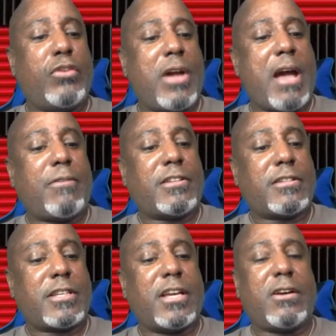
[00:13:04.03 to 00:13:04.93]
you have a
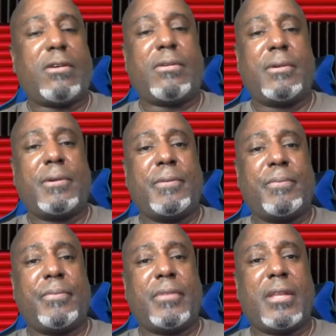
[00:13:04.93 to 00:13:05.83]
skill,
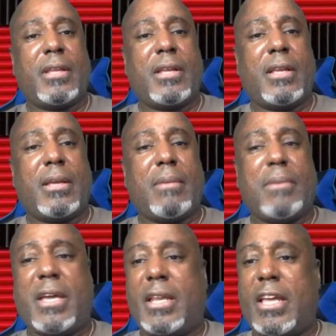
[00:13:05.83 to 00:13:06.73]

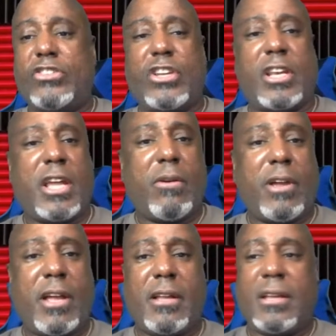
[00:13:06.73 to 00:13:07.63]
be it
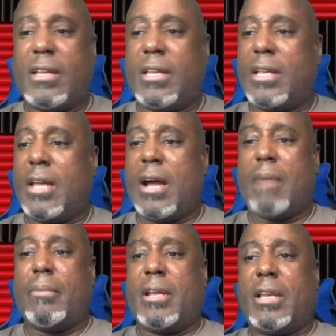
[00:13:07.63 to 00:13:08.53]
engineering,
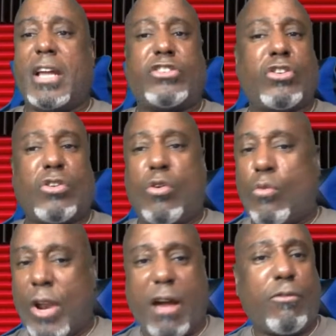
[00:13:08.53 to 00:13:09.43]
electrical,
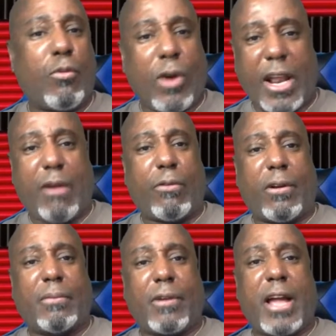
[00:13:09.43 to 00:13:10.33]

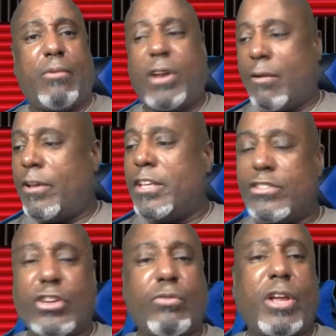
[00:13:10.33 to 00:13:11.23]
whatever, right? Whatever his
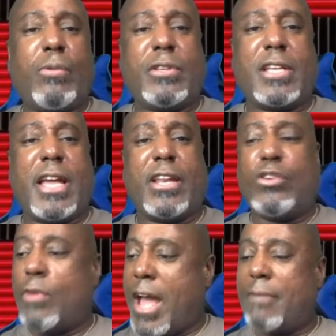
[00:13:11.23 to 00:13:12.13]
degree was in,
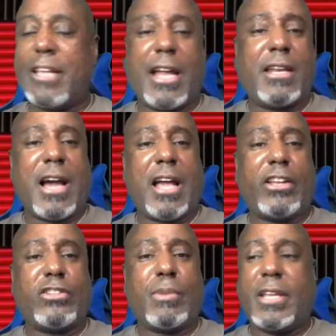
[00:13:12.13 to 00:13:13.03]
you have that
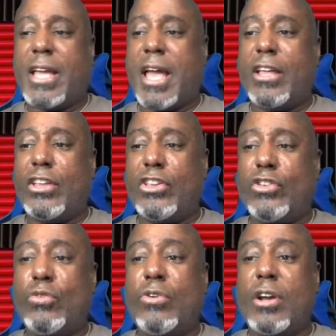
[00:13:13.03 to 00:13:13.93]
knowledge, but yet
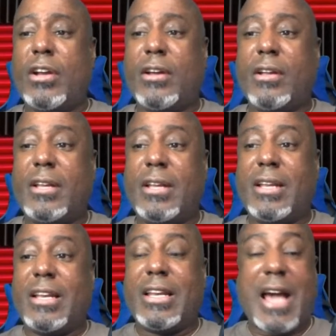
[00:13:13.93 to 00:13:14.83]
you're going to
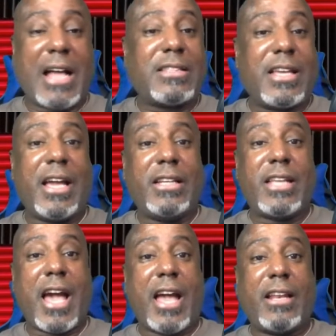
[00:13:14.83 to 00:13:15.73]
not take
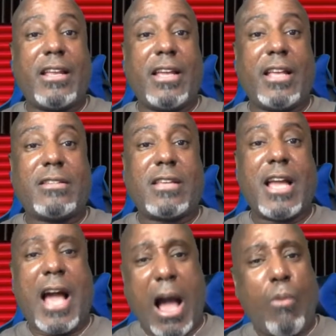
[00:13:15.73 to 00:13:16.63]
that and
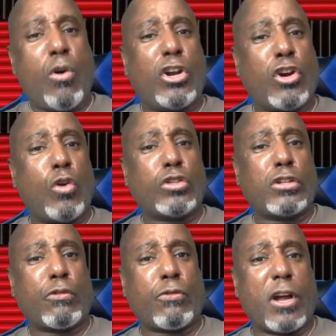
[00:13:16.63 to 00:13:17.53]
say, I want to go to
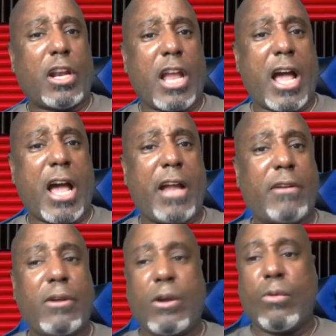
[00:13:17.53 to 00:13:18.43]
the front
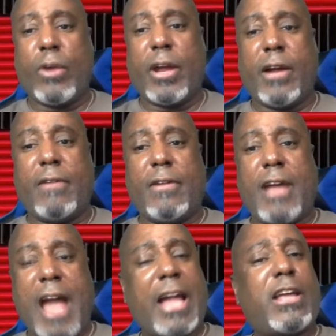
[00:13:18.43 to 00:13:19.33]
line where
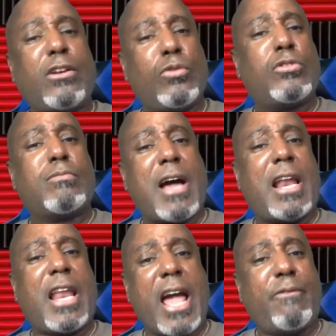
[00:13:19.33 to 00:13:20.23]
I can lose my
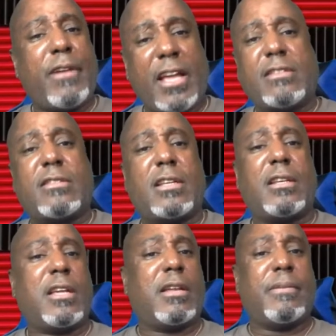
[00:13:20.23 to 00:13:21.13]
life
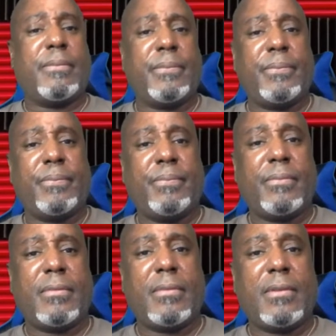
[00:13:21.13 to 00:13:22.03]
instantly.
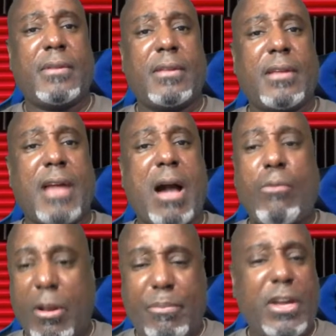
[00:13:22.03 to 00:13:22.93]
I
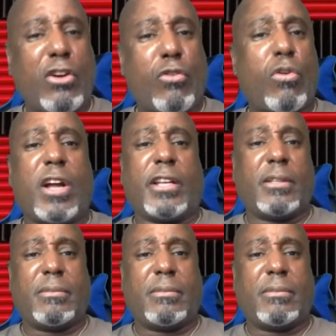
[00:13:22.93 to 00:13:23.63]
want to be a grunt.